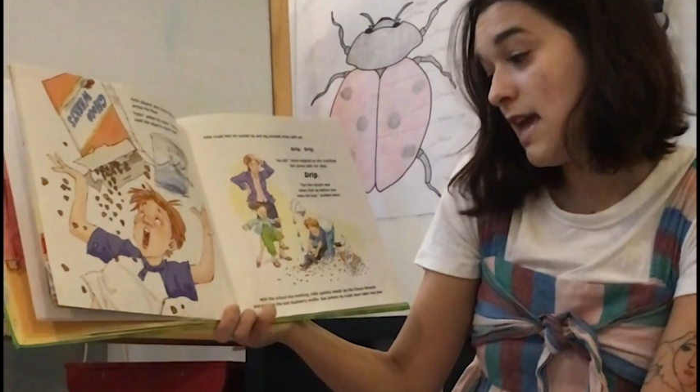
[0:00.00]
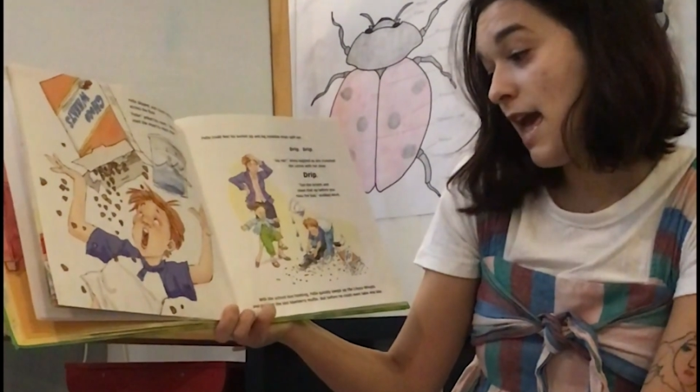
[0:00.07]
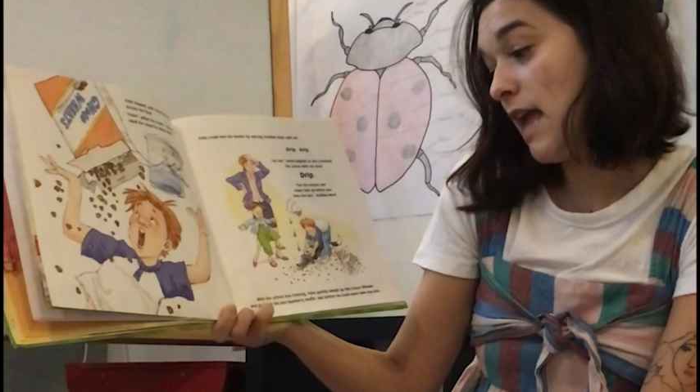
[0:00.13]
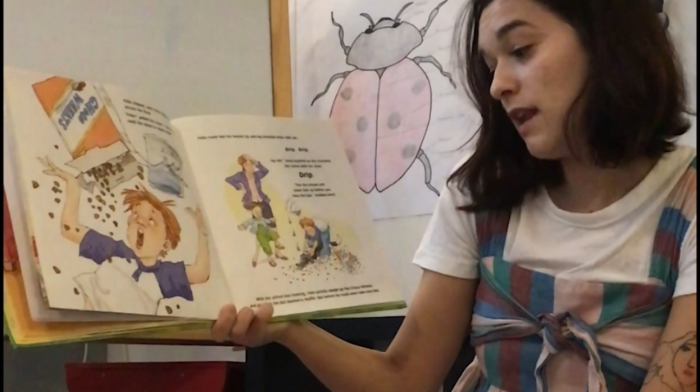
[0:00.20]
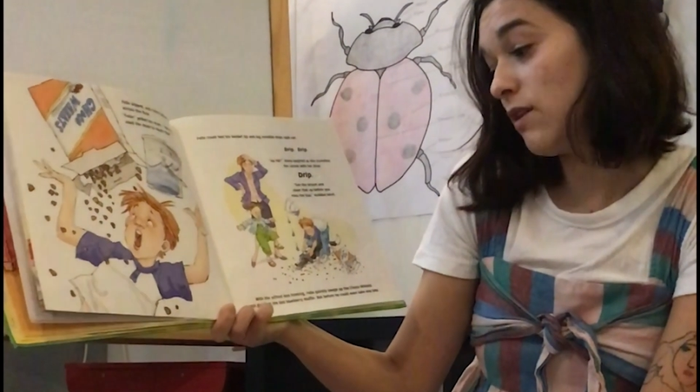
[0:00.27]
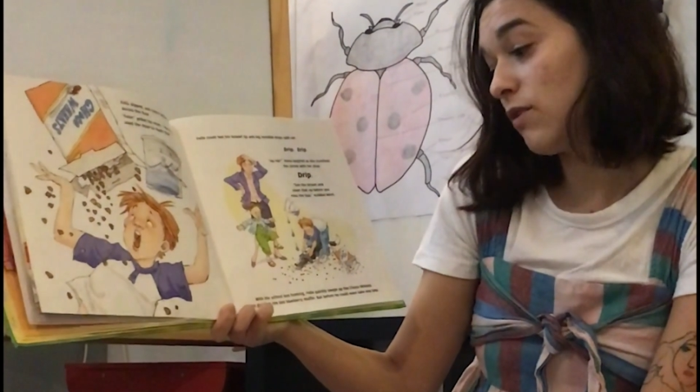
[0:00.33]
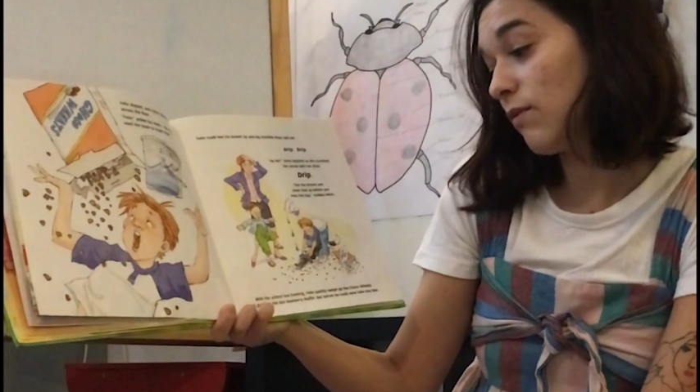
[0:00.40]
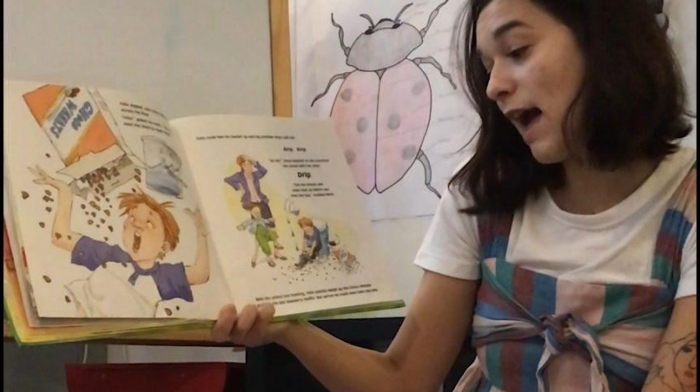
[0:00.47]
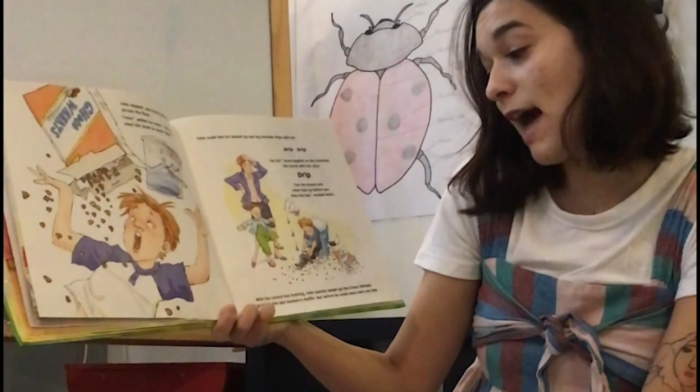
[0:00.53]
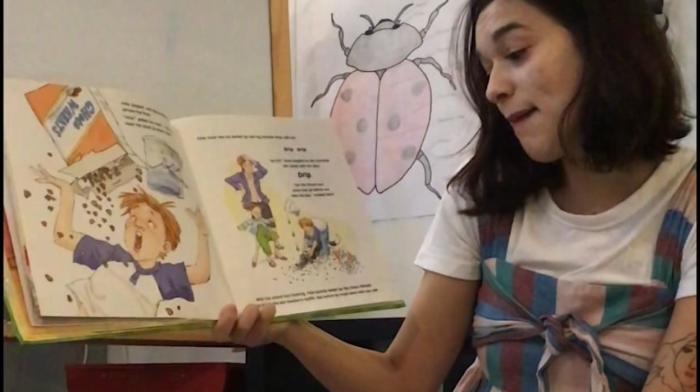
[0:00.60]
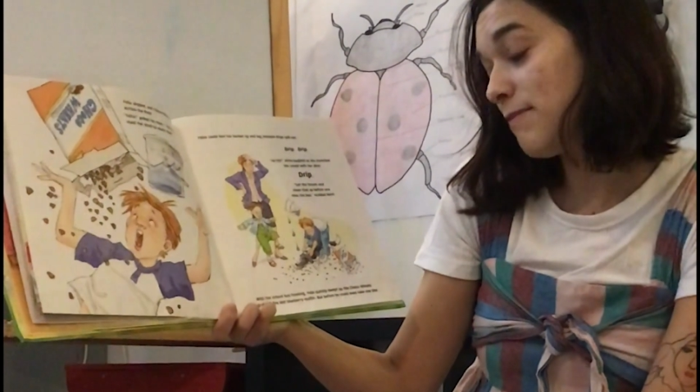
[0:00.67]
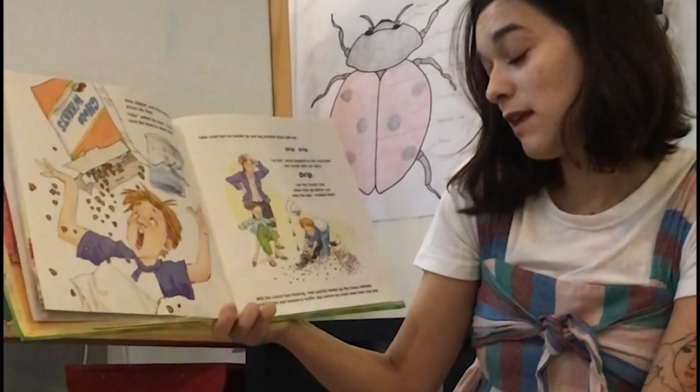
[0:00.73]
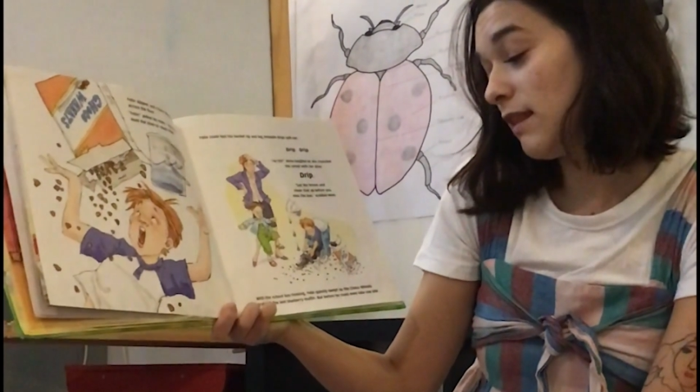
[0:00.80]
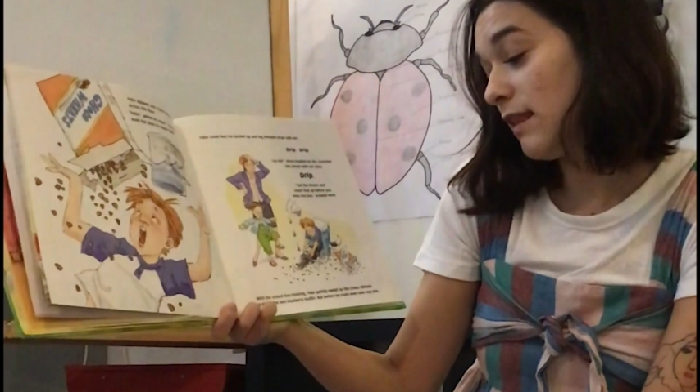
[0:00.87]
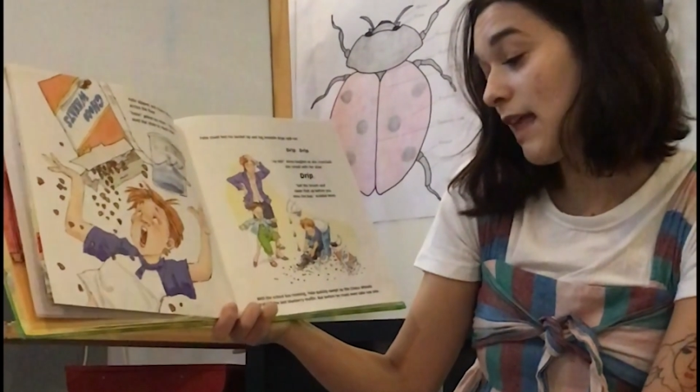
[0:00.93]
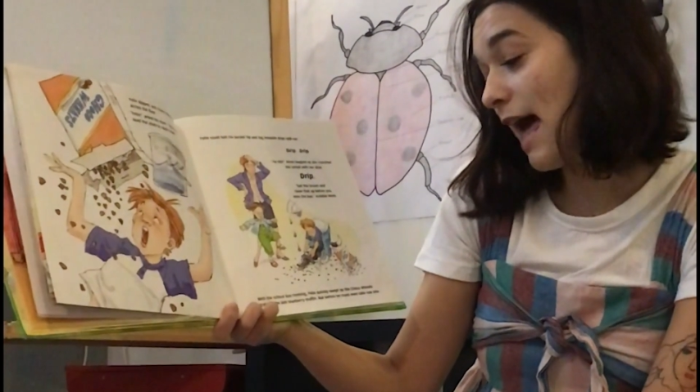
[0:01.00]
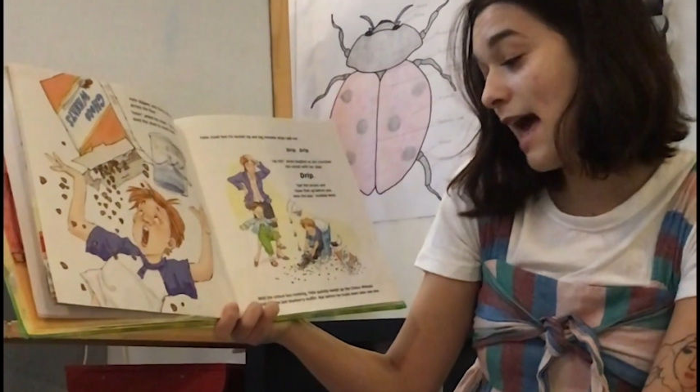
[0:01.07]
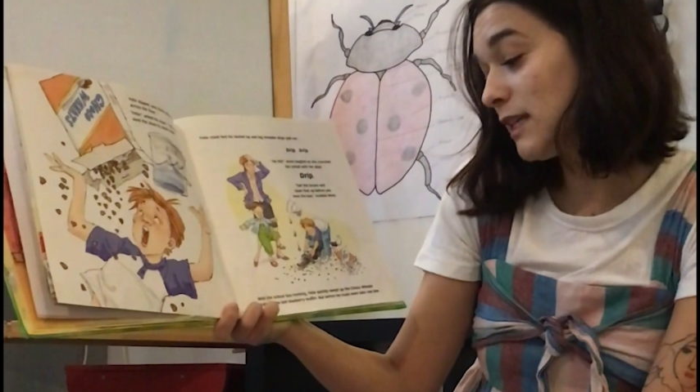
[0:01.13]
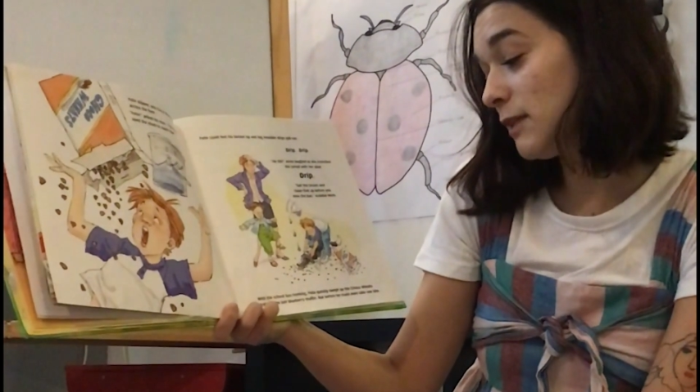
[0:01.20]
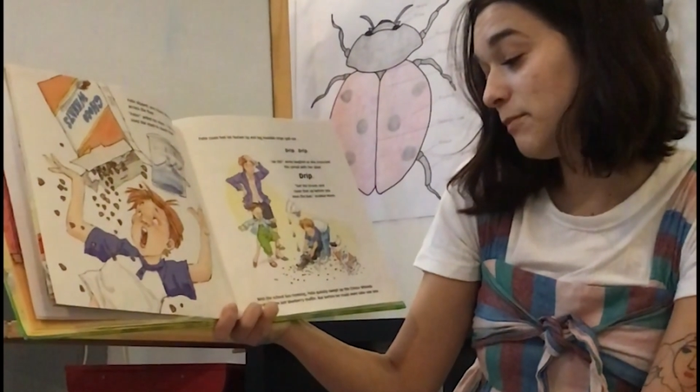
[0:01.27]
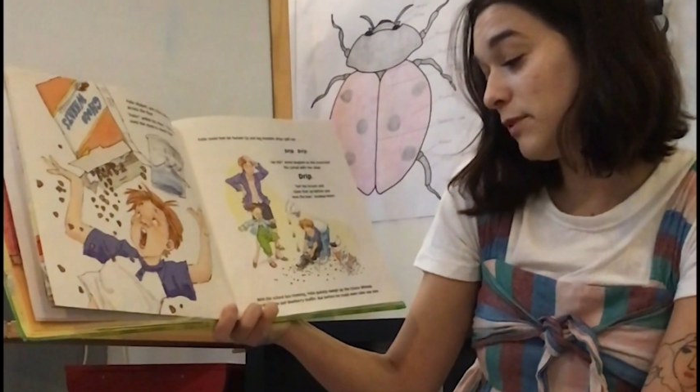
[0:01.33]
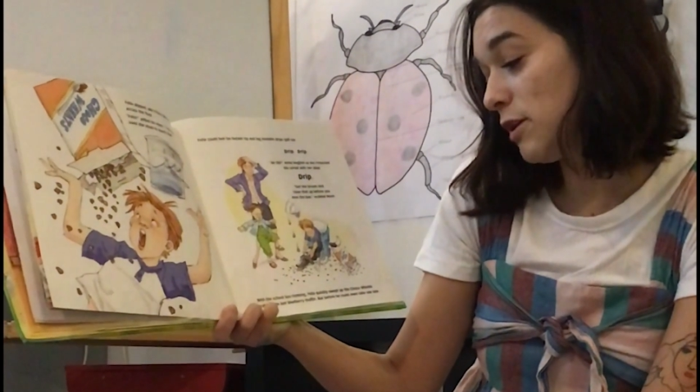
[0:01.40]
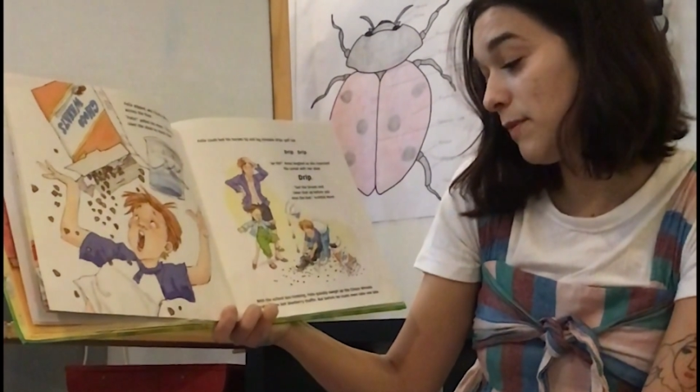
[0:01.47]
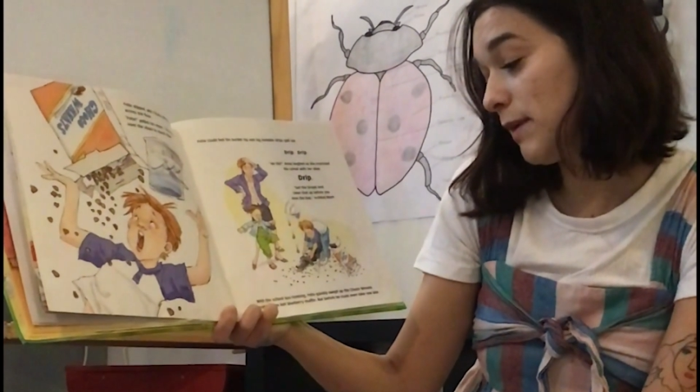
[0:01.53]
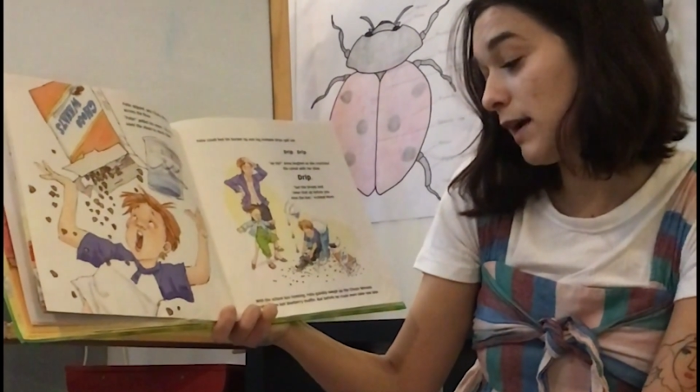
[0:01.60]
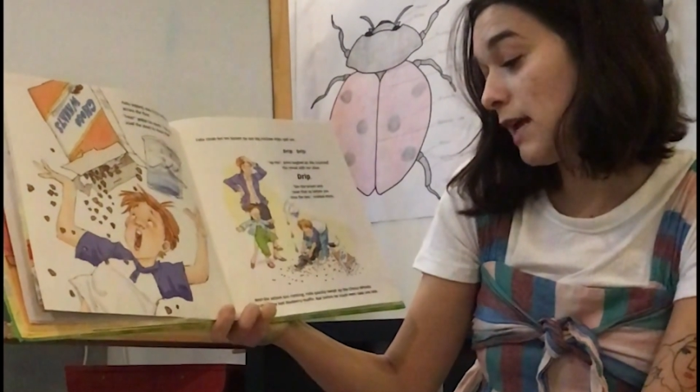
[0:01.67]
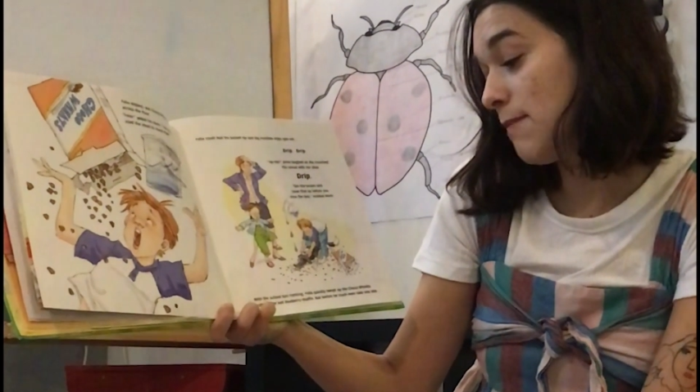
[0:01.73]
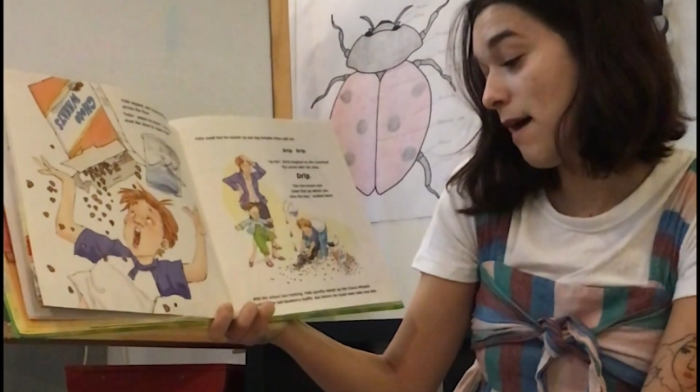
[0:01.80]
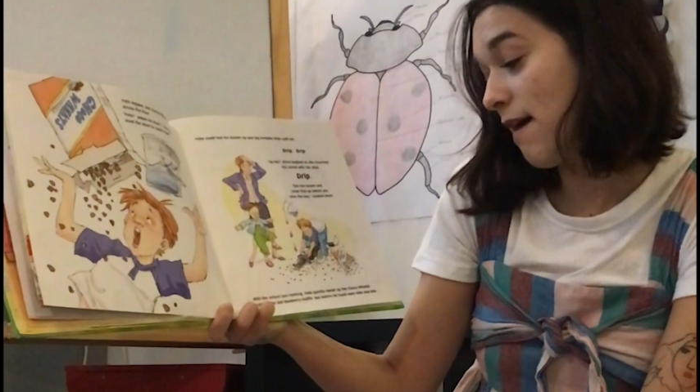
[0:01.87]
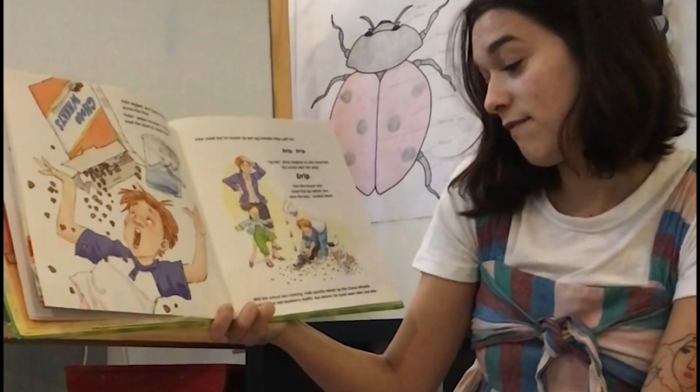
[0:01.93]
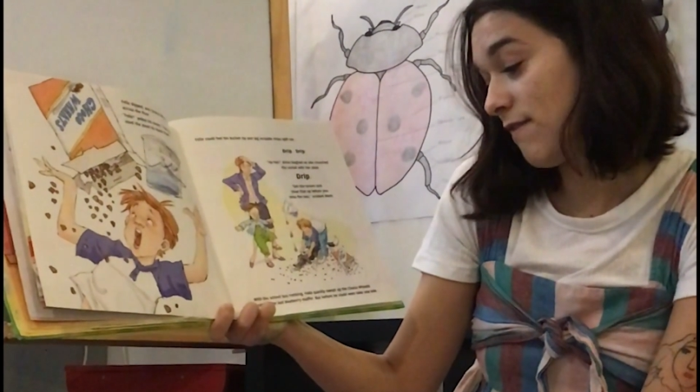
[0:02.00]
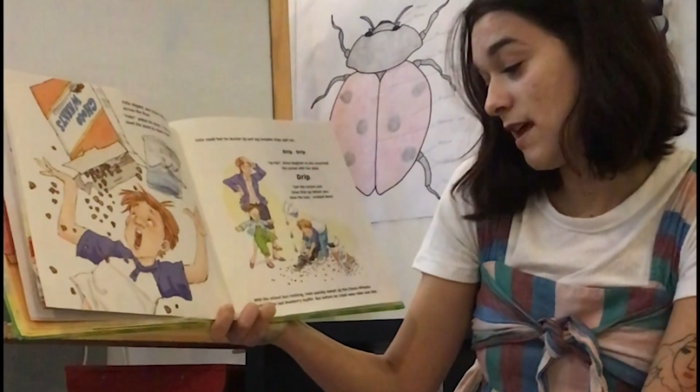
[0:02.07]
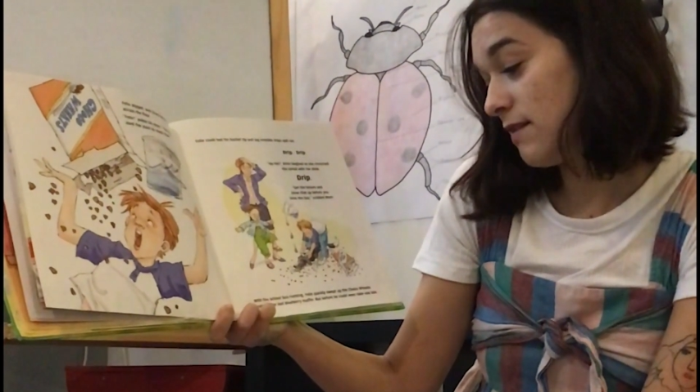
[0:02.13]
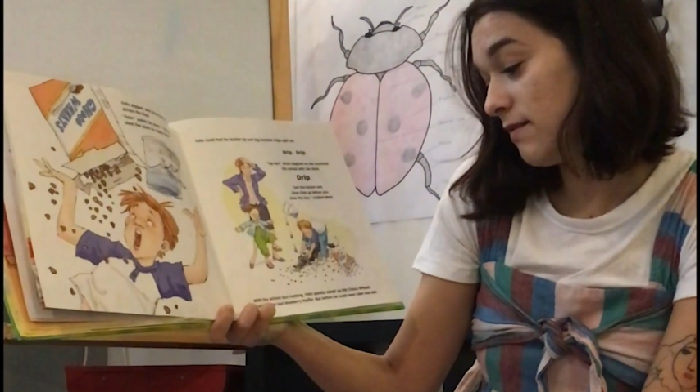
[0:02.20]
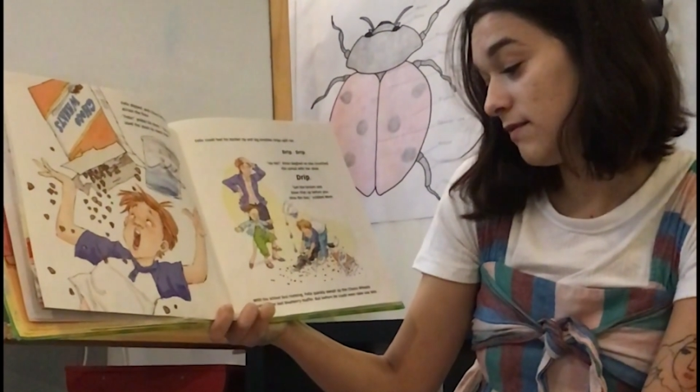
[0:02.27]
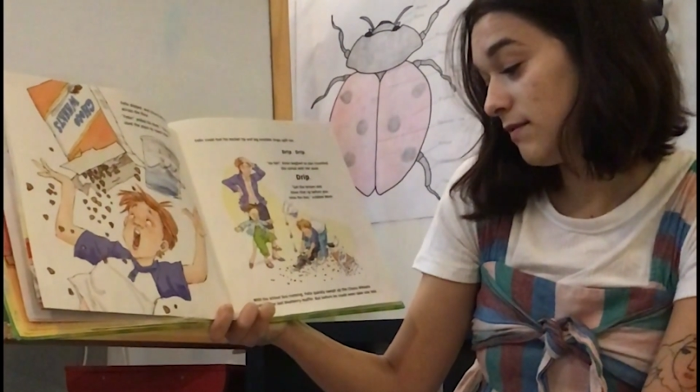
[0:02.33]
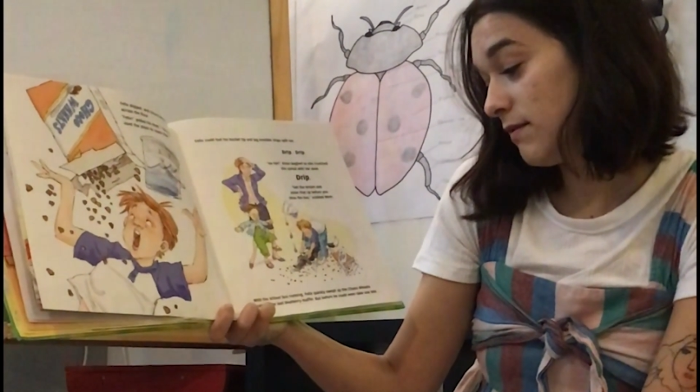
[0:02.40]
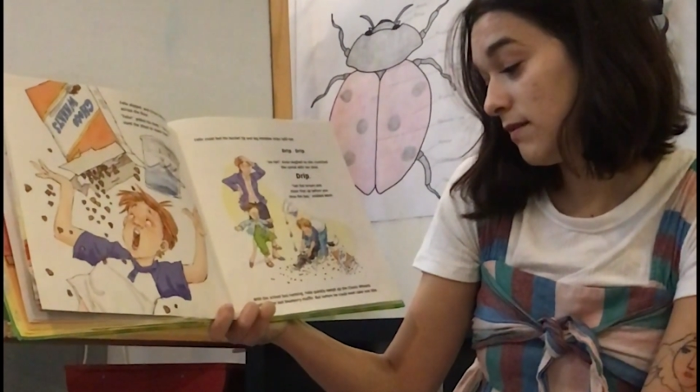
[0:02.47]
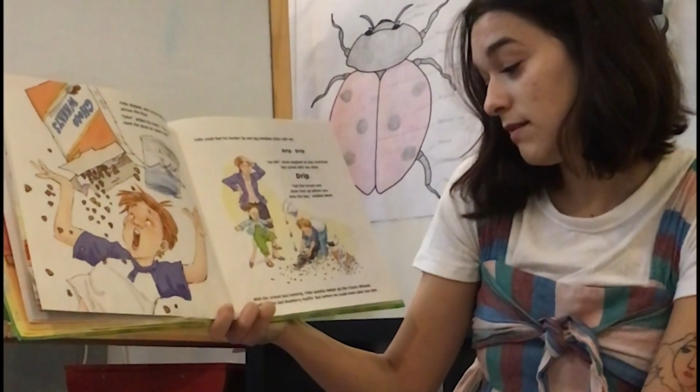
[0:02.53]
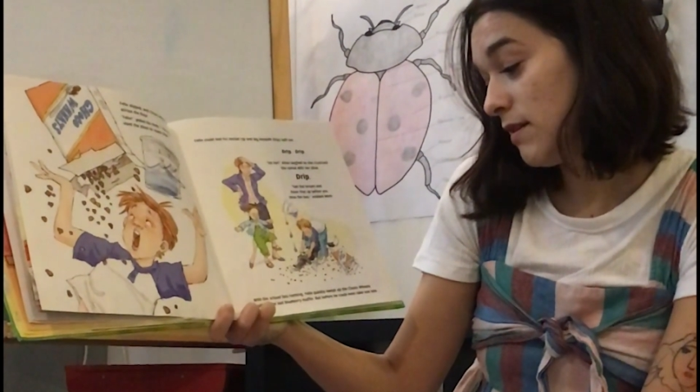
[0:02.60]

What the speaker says: and grabbed the last blueberry muffin.